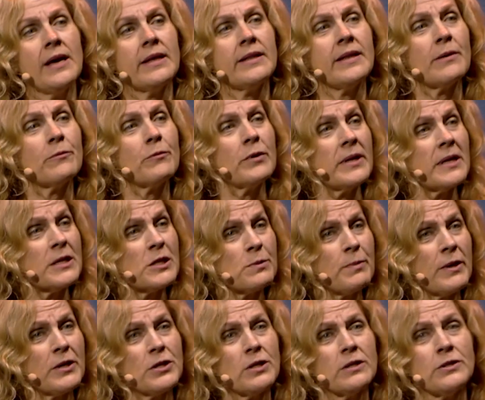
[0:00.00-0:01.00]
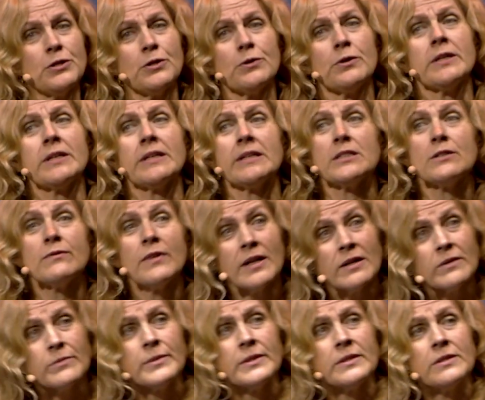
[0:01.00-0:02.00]
that one, especially during
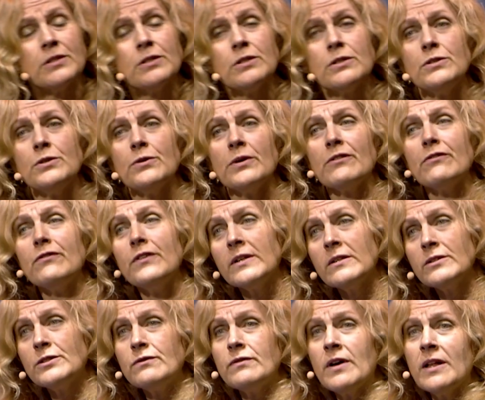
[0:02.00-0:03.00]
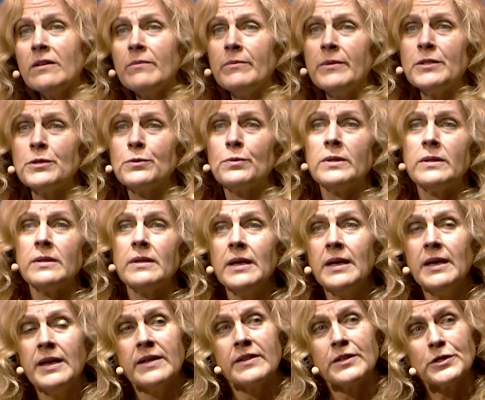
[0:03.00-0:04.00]
development, during fetal development, when
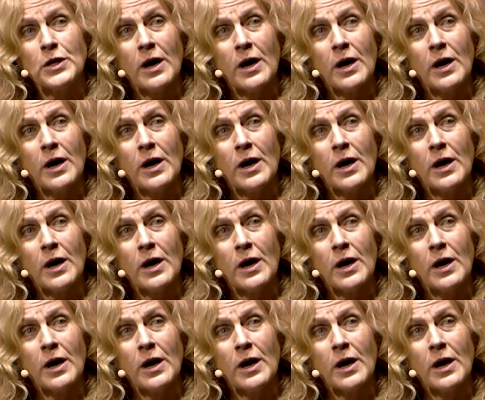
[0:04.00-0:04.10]
the